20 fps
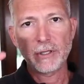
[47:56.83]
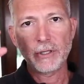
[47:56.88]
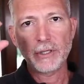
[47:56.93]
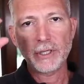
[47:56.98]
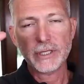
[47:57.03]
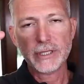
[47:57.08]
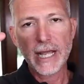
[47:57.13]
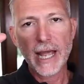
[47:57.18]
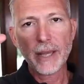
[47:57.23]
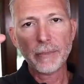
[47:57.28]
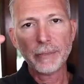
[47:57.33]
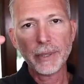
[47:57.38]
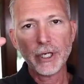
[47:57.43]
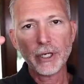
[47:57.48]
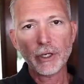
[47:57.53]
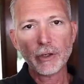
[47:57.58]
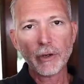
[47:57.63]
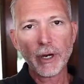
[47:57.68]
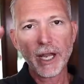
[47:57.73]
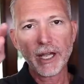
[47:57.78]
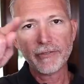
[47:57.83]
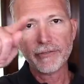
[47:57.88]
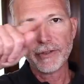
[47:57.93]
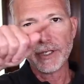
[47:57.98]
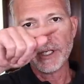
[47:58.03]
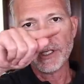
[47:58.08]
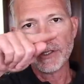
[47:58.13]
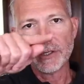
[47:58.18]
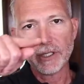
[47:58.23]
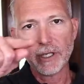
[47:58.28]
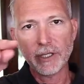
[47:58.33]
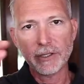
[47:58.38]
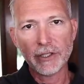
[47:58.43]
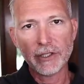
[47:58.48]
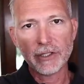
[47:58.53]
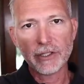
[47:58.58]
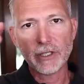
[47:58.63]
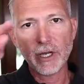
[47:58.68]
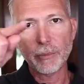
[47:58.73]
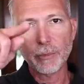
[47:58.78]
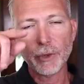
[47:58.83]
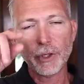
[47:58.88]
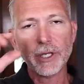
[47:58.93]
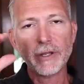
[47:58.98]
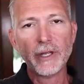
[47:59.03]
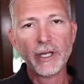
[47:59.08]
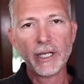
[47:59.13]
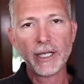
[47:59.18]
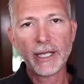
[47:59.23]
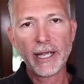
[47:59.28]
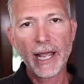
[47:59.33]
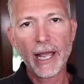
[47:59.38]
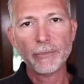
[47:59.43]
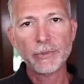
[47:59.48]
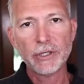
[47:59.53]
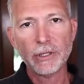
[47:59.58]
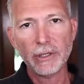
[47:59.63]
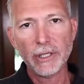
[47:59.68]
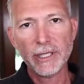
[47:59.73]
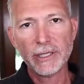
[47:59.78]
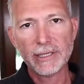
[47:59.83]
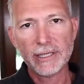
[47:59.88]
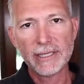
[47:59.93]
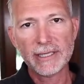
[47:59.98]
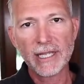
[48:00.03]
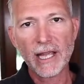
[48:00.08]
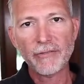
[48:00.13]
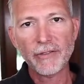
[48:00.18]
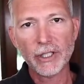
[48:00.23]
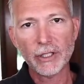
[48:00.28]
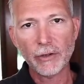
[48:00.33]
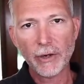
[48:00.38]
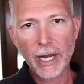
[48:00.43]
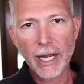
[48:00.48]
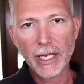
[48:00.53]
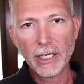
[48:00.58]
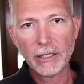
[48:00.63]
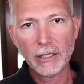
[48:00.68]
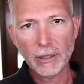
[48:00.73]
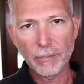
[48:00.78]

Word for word: The top paragraph is a summary that encapsulates seven or eight